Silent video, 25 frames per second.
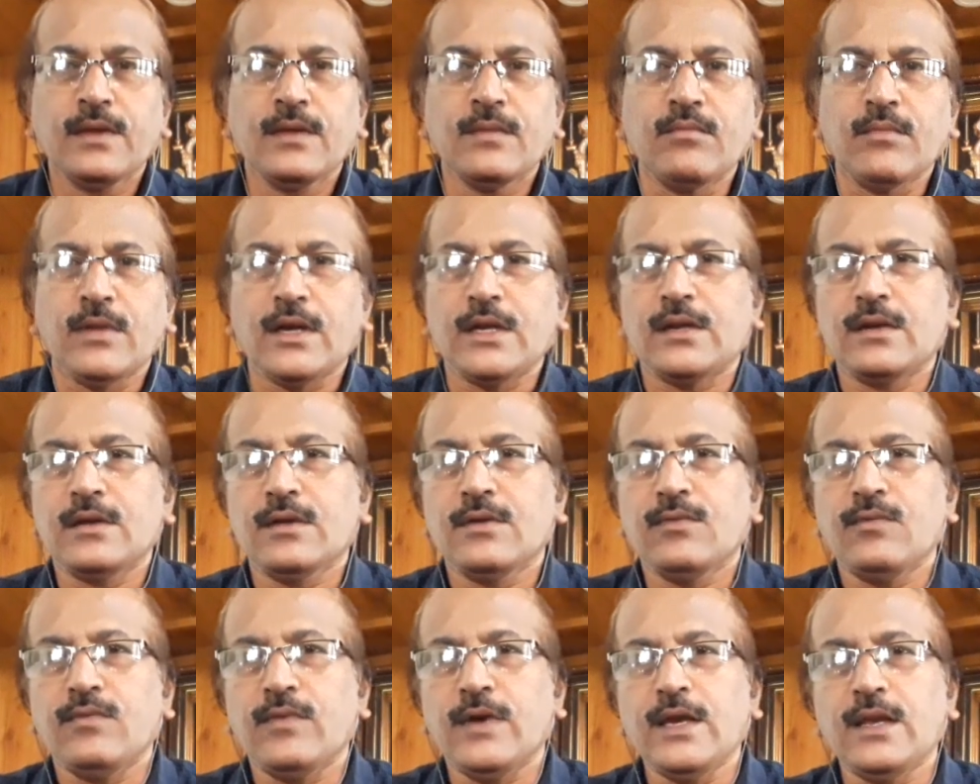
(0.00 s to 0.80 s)
But
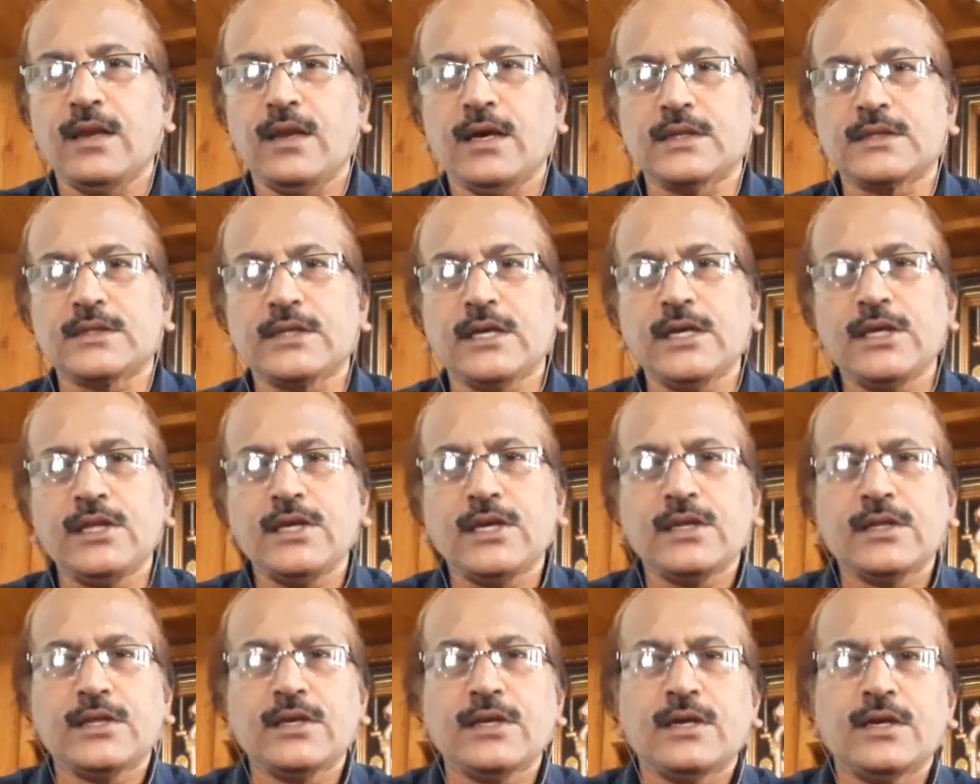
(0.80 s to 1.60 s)
while
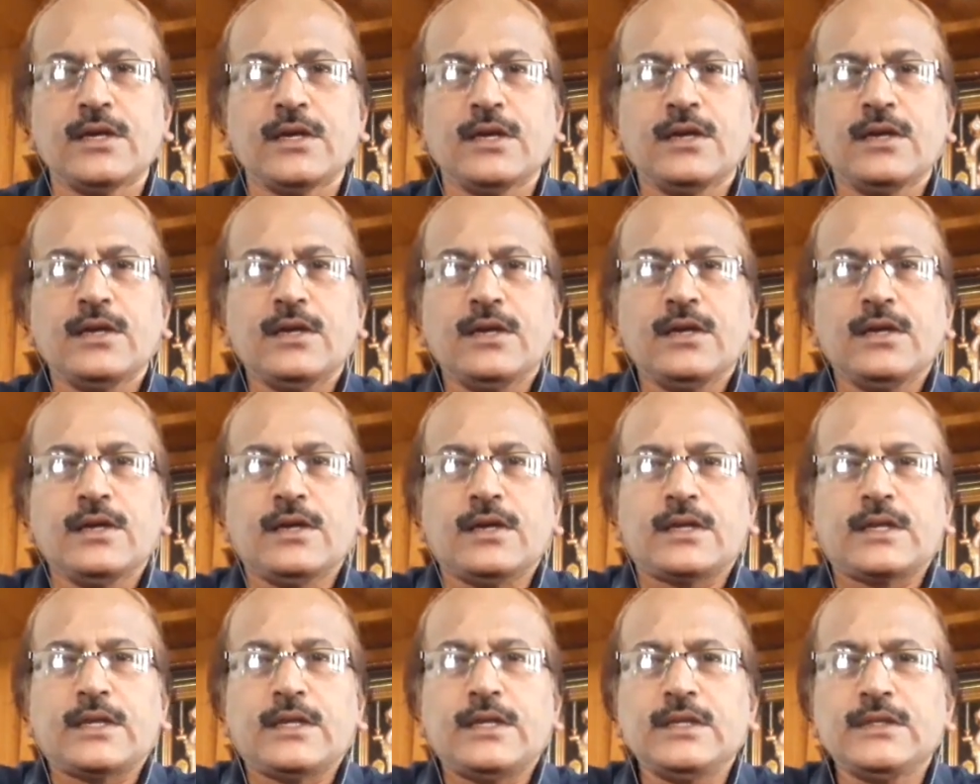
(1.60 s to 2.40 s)
assigning the
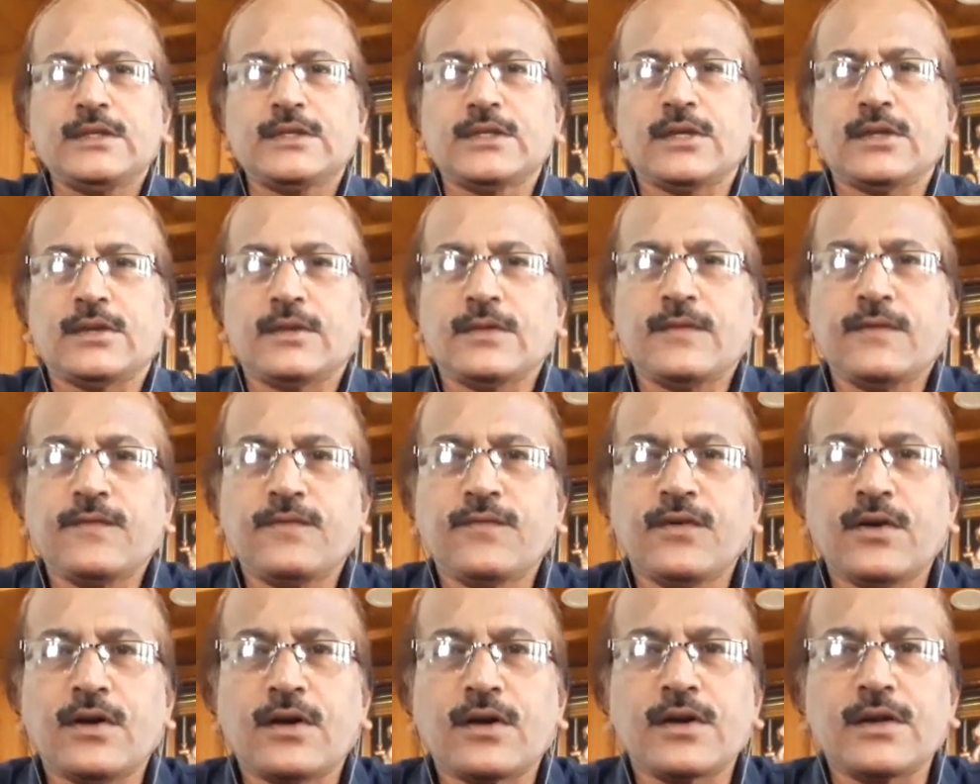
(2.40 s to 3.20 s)
reason
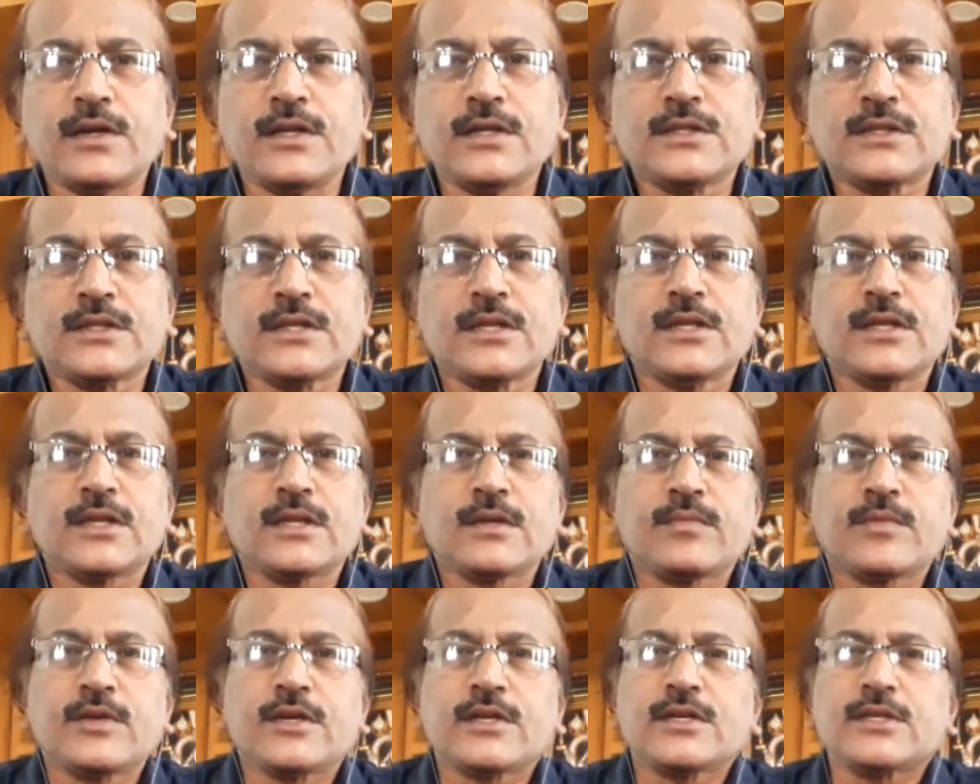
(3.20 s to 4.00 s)
for dishonor
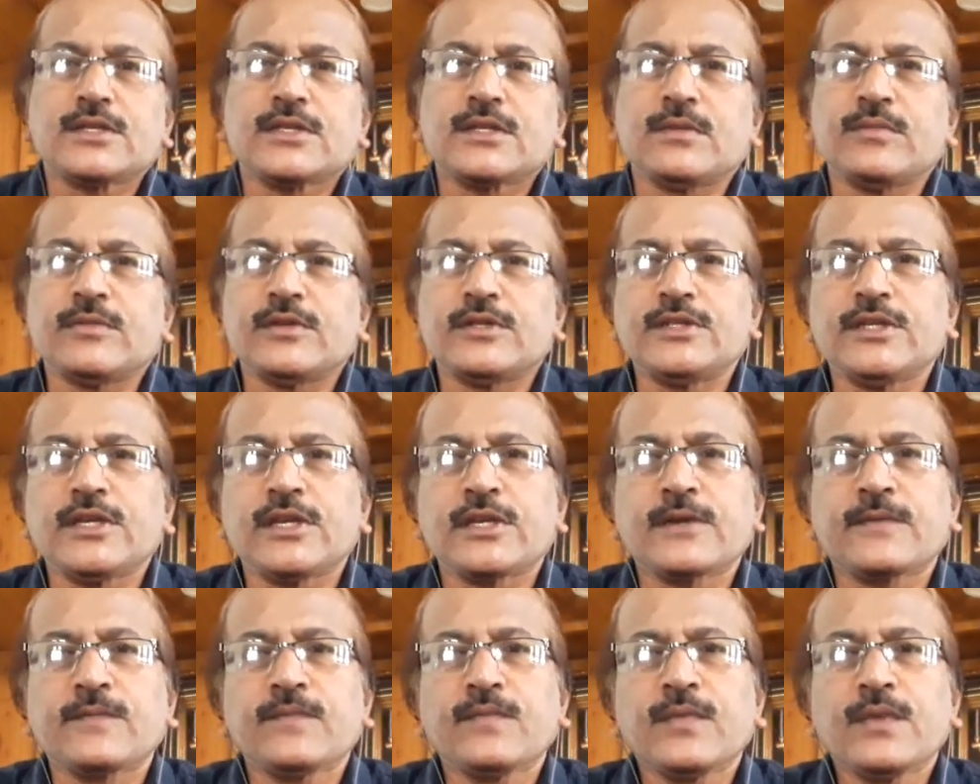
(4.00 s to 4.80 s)
of the customer check,
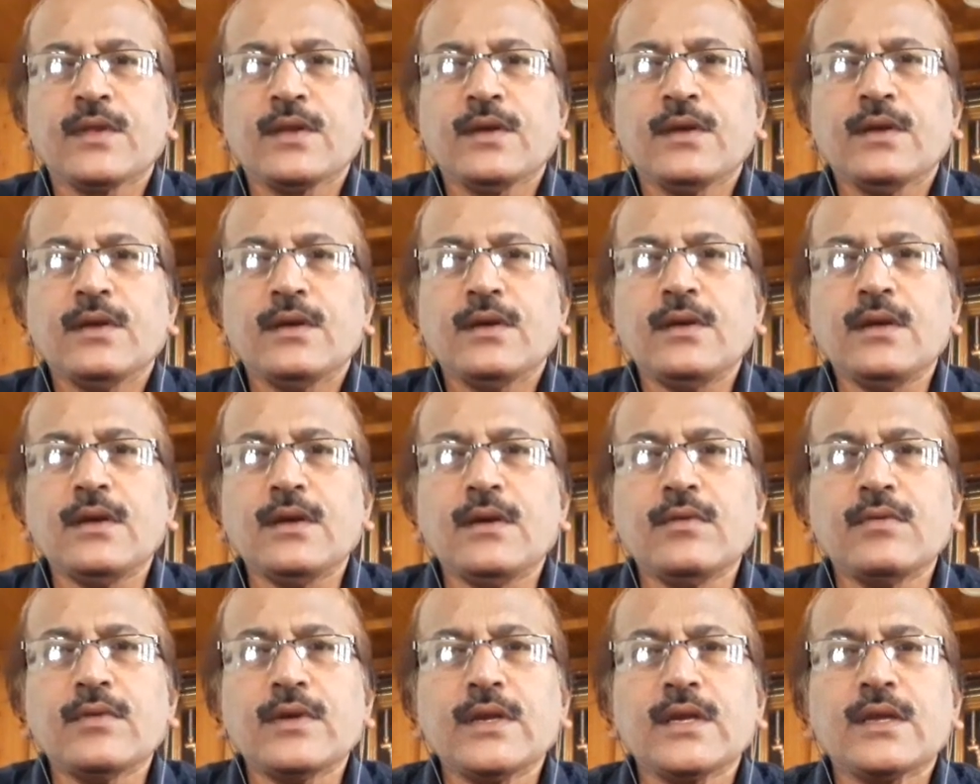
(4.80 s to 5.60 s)

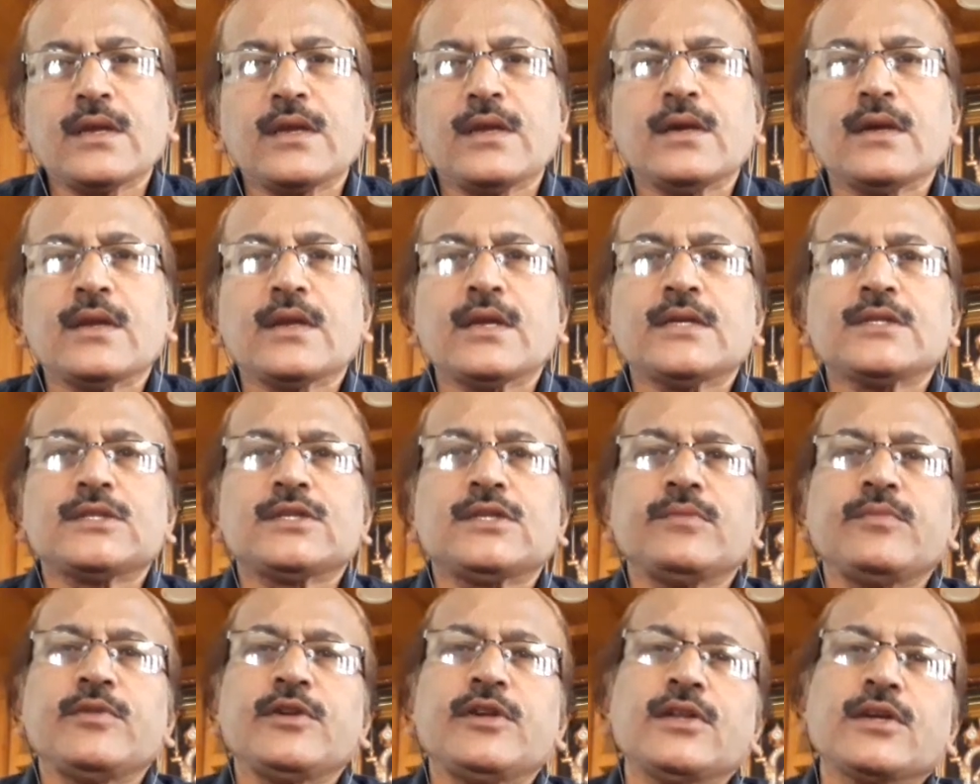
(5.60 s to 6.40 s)
every care has to
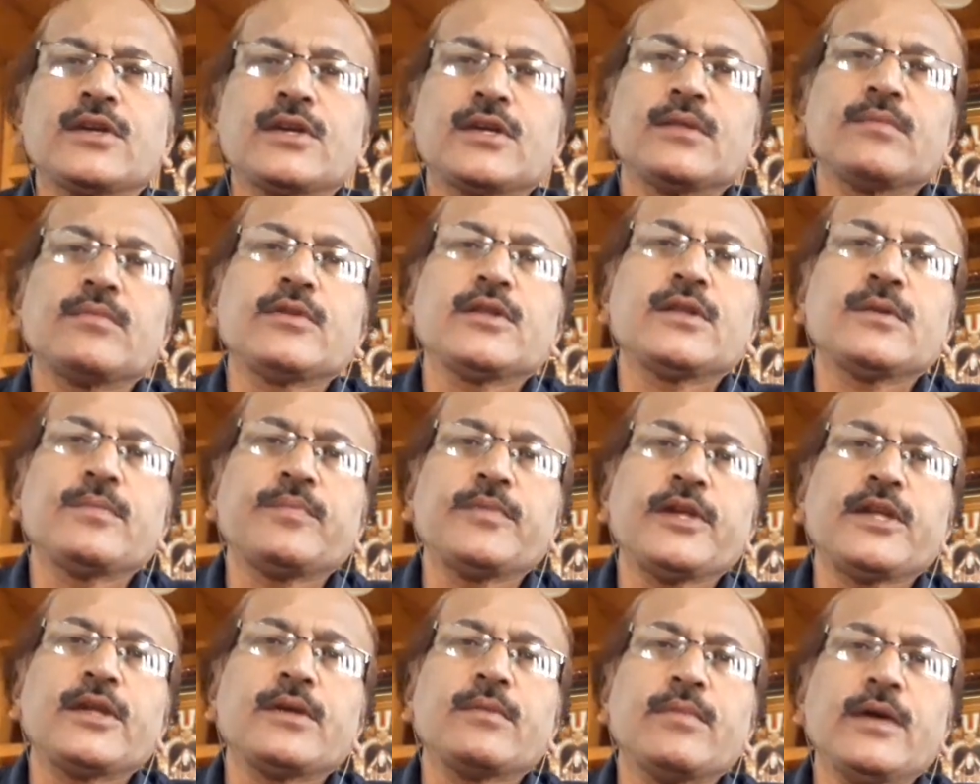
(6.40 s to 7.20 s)
be taken by the
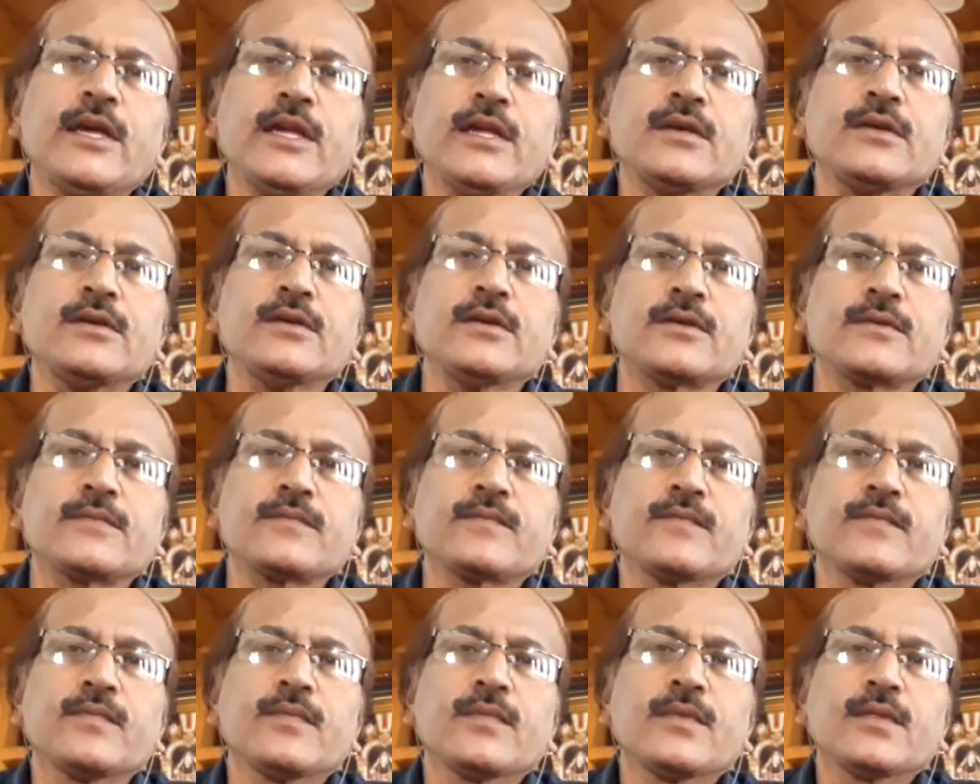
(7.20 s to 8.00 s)
paying banker.
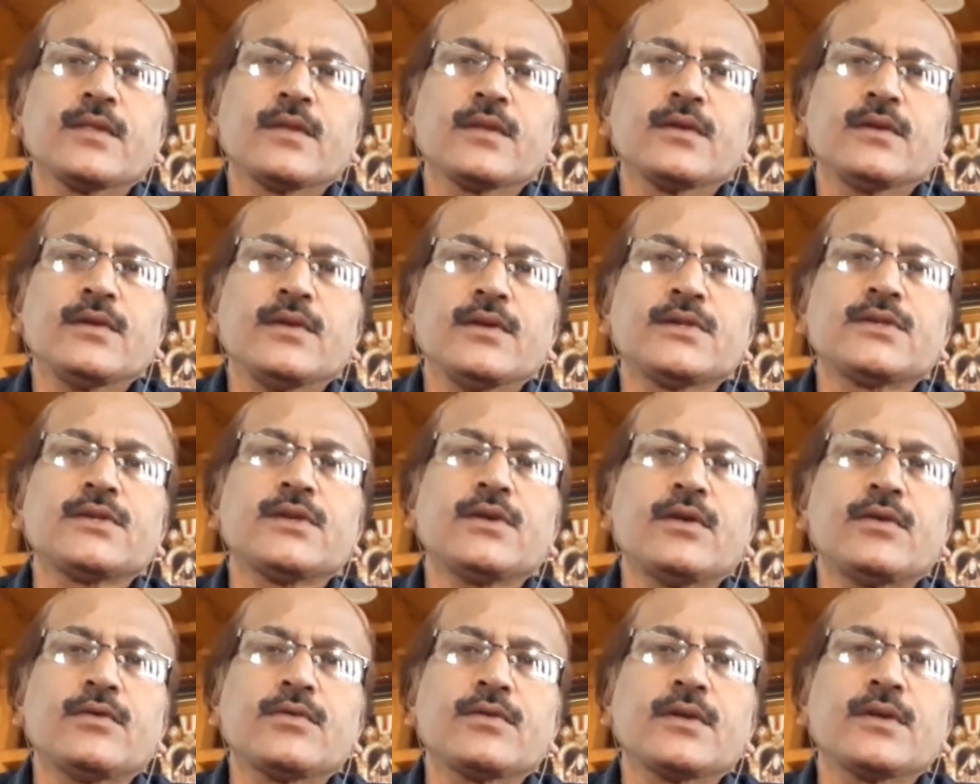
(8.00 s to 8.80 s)
He should
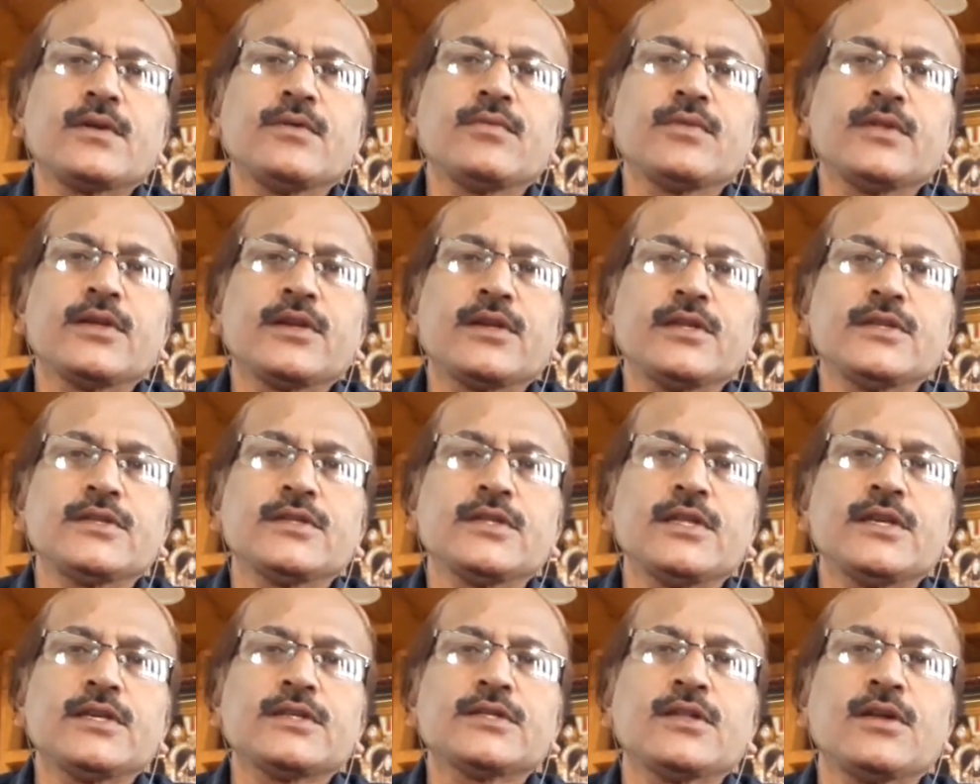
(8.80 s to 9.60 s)
have to give the reason
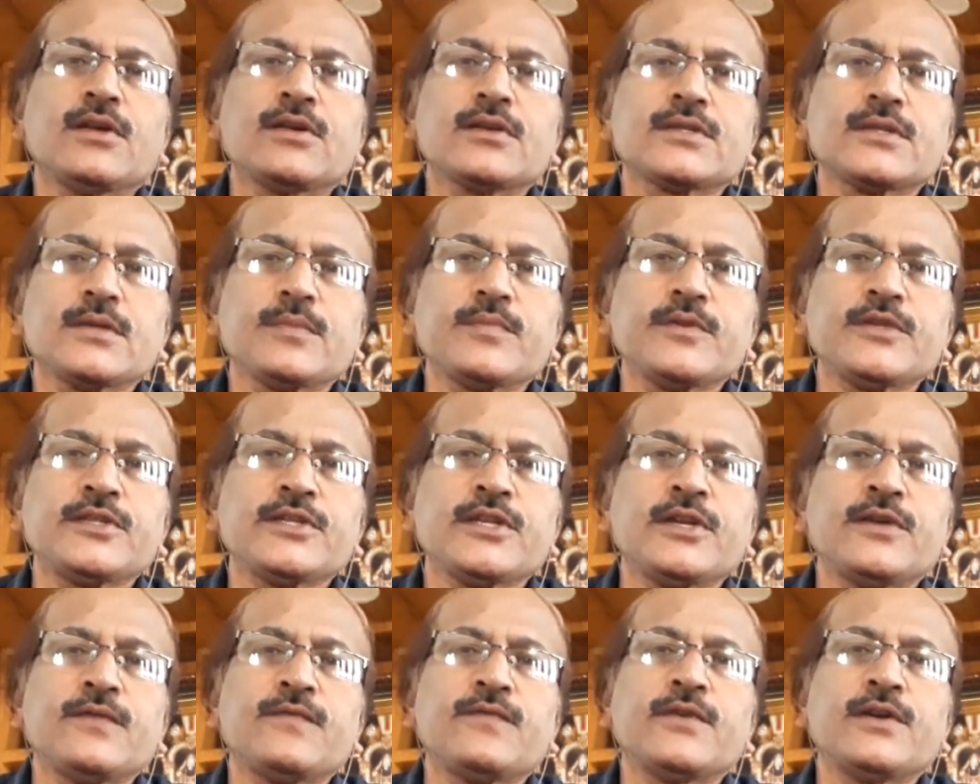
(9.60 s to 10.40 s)
as not
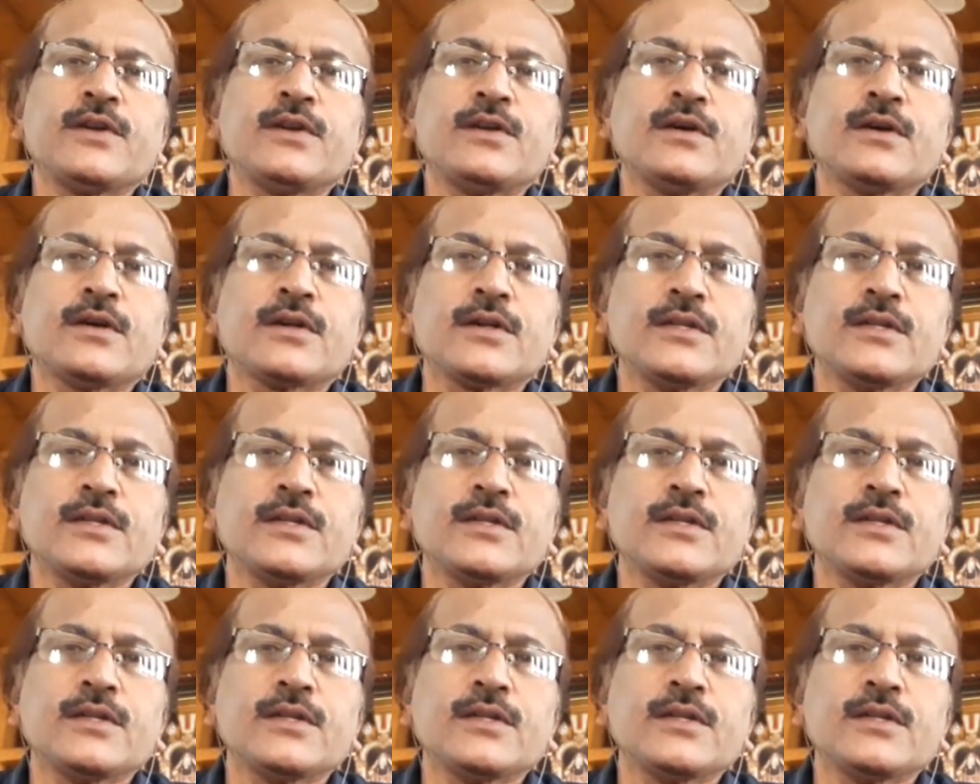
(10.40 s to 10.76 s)
sufficient fund or